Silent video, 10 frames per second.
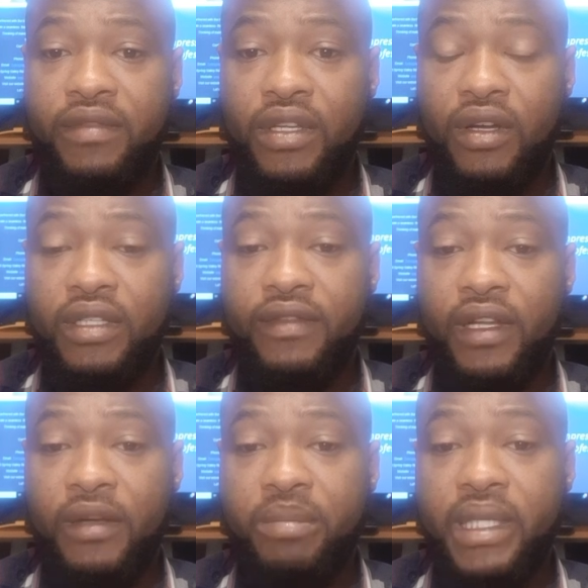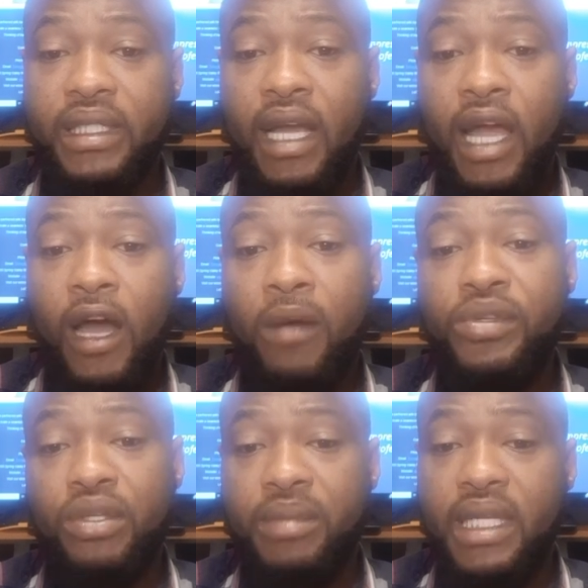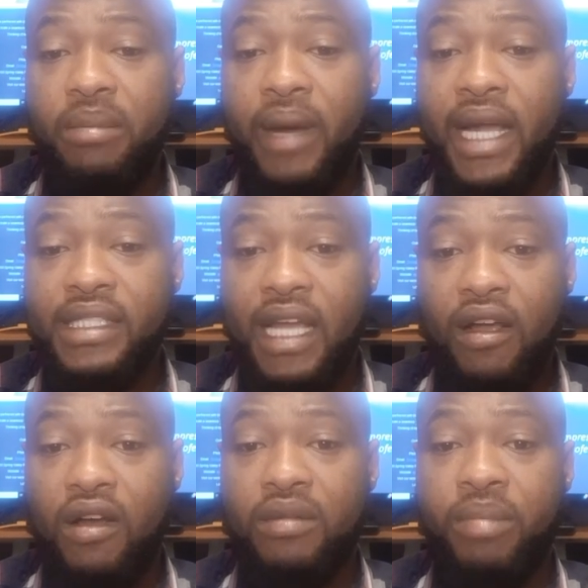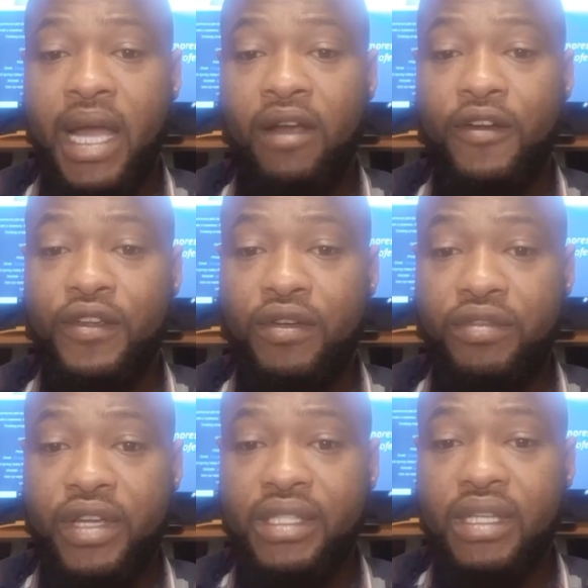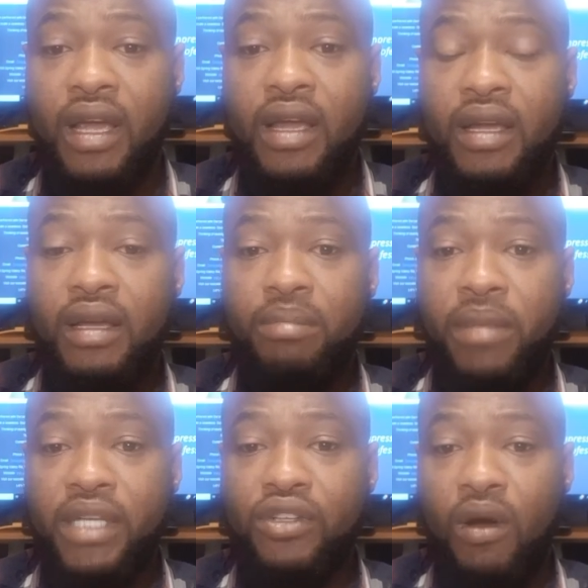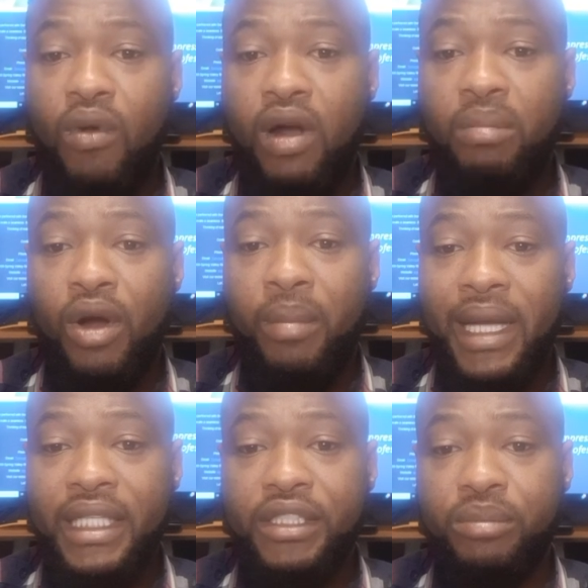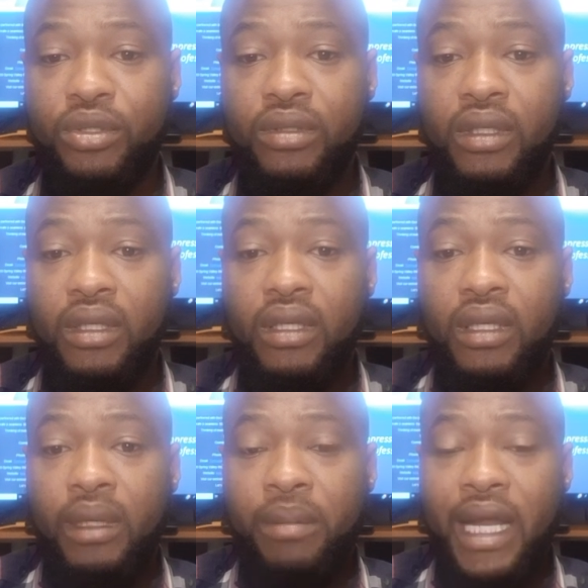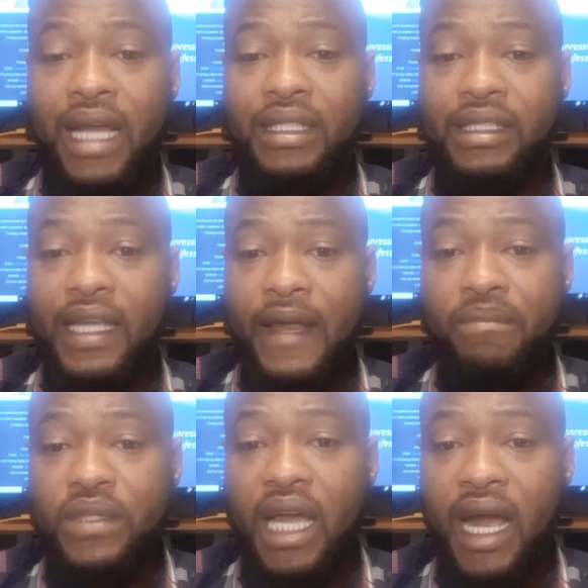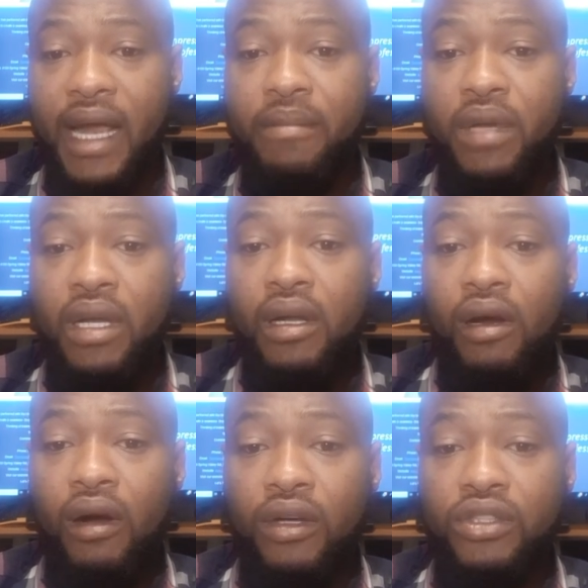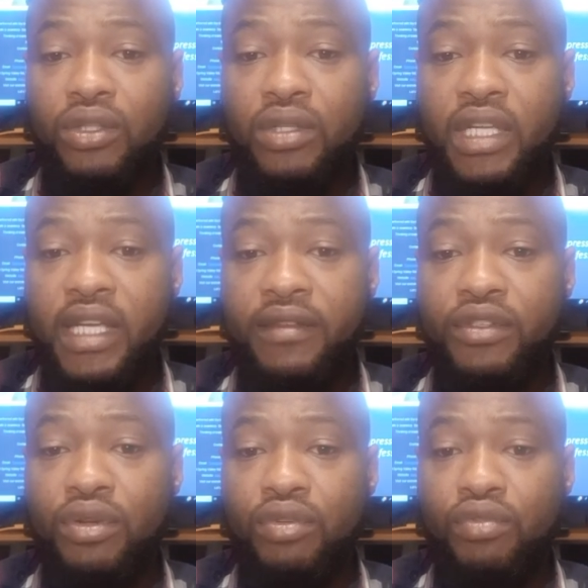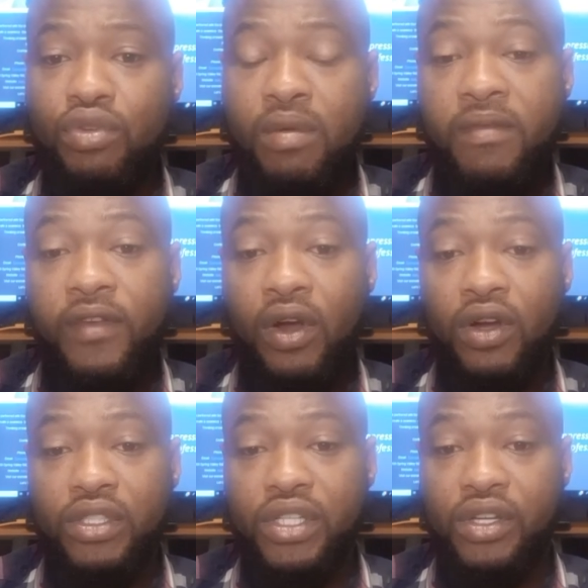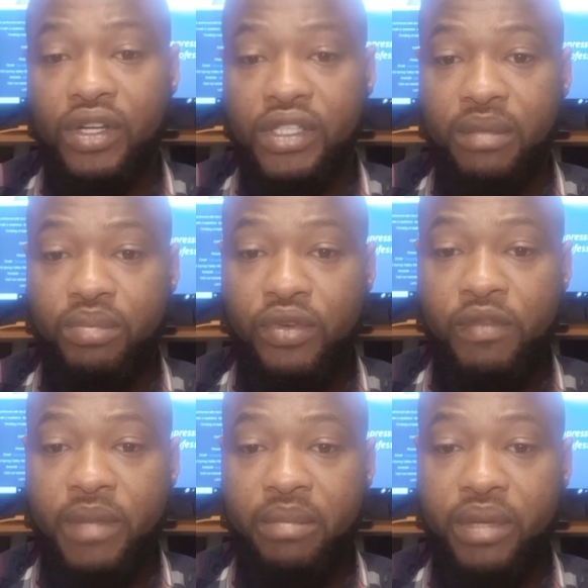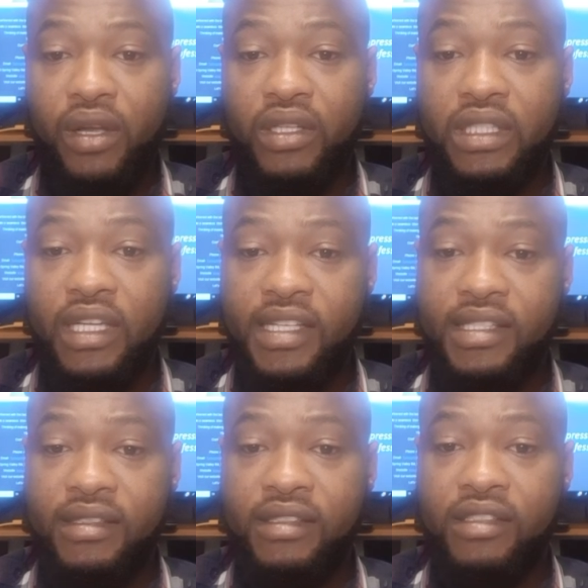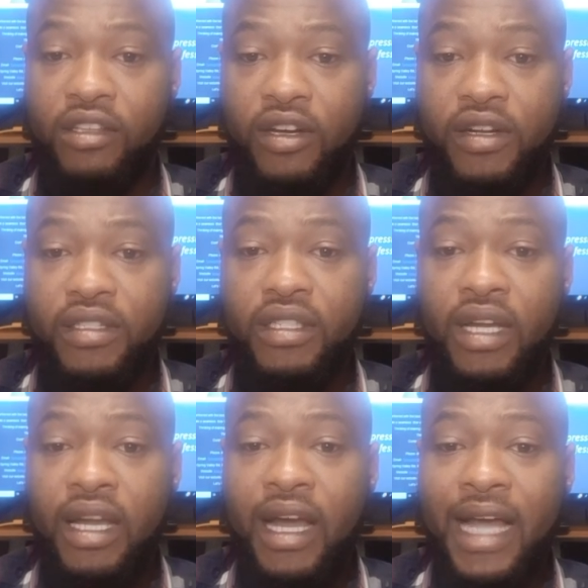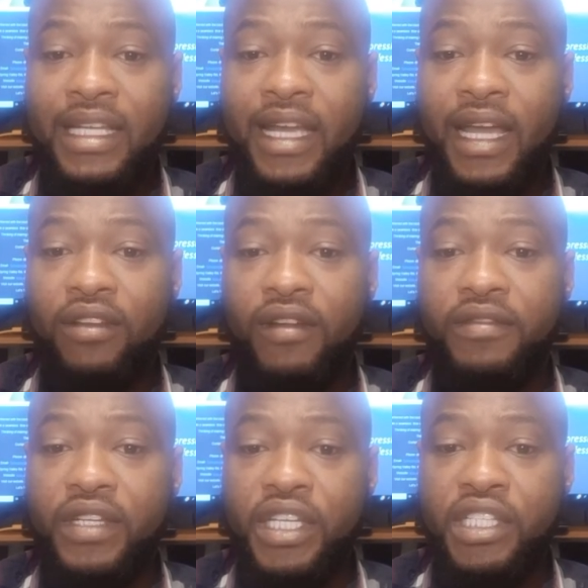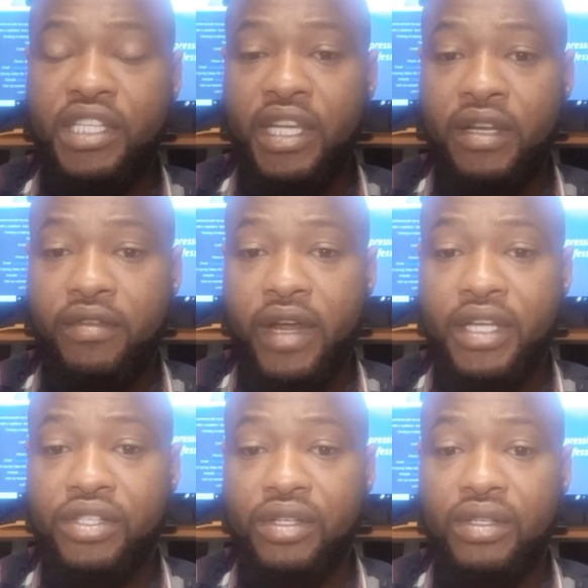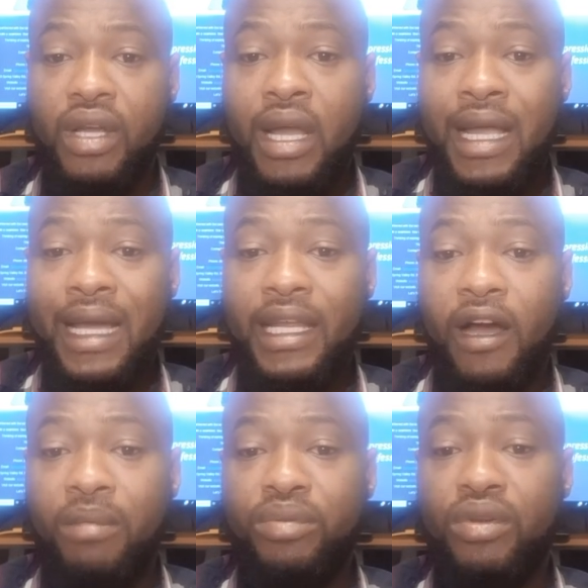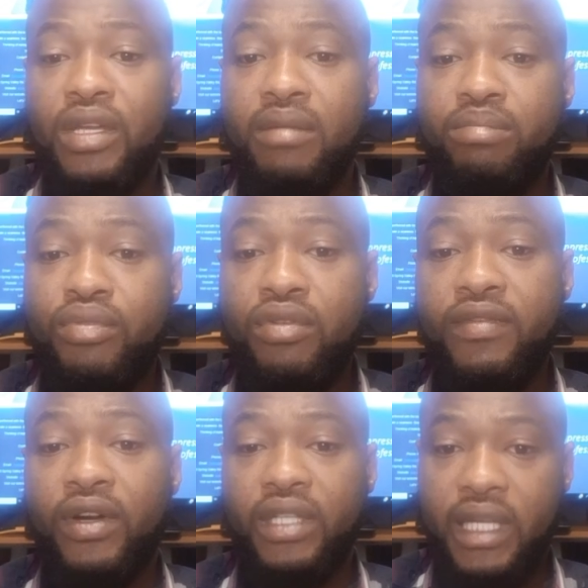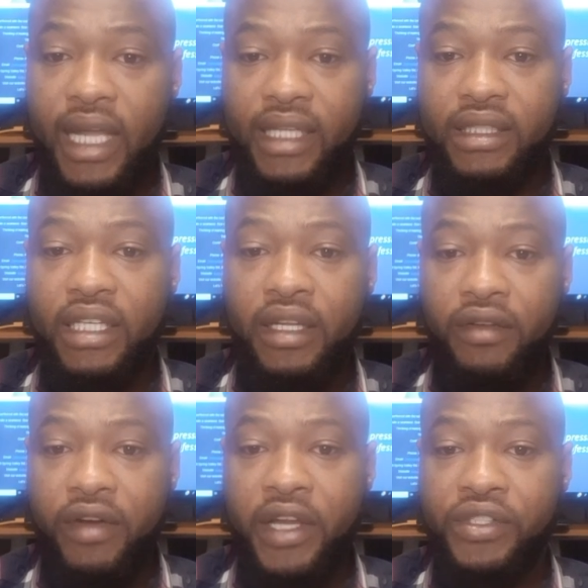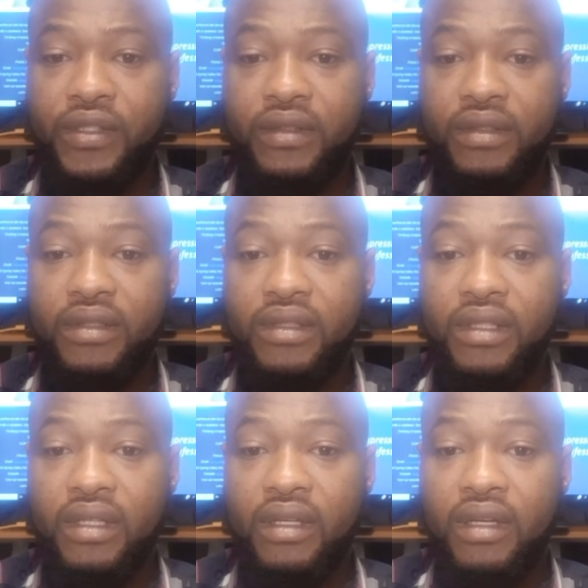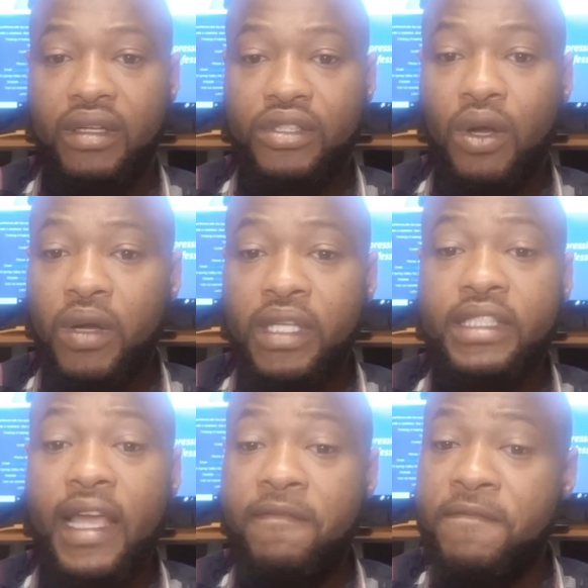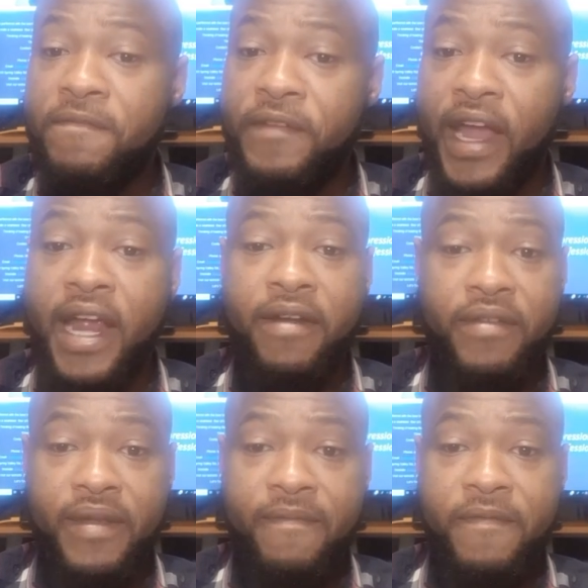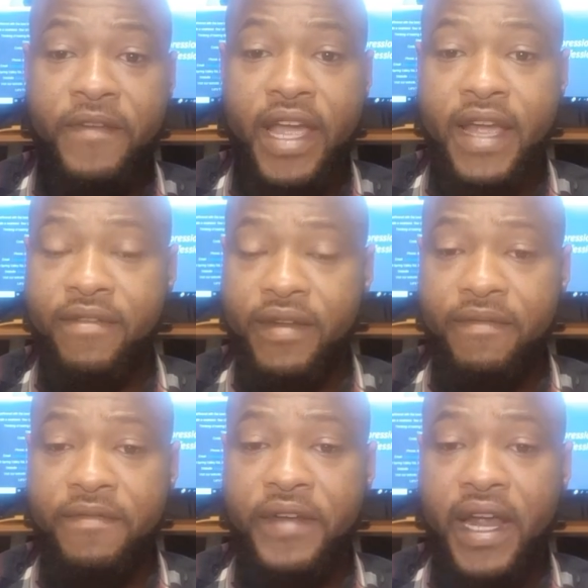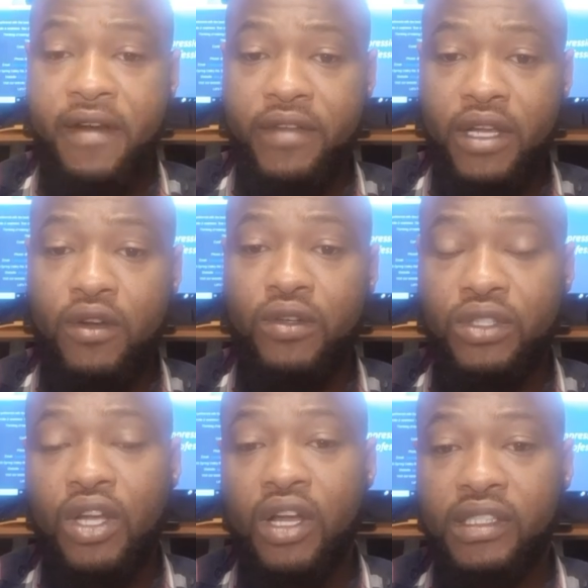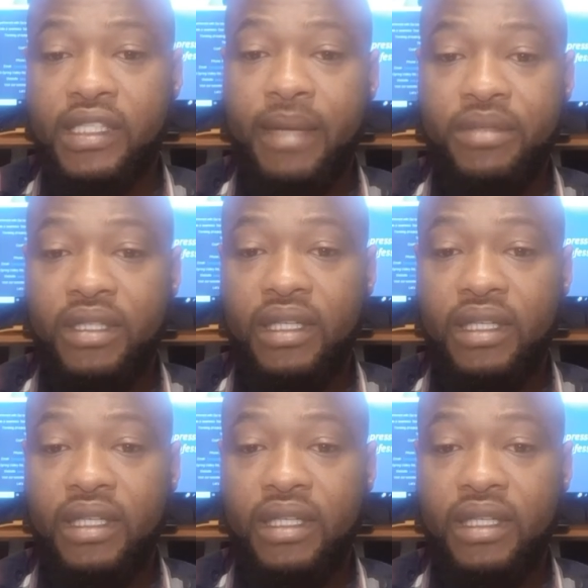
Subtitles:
in your development helps you minimize and cut back on your risk, makes your work more manageable, but at the same time, also gives you room for continuous improvement because lessons learned at the end of each iteration can help you improve on the next iteration. So it's a very, very, very good concept.